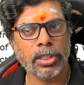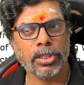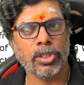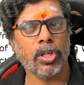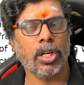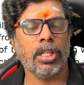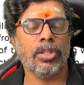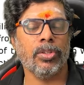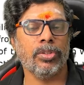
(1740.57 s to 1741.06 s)
So
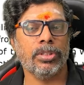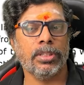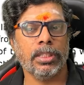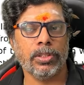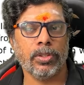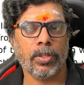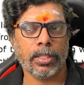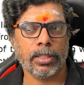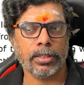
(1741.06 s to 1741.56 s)
all those
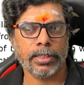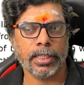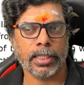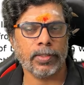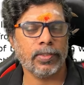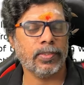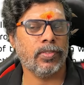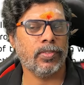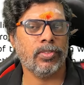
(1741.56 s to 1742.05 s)
things you have to check,
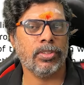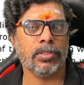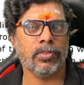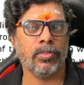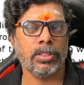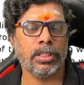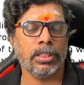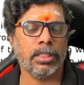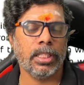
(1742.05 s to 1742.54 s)

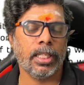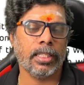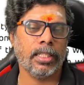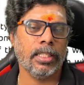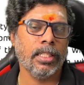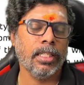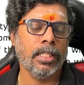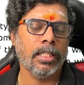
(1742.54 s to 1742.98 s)
which is like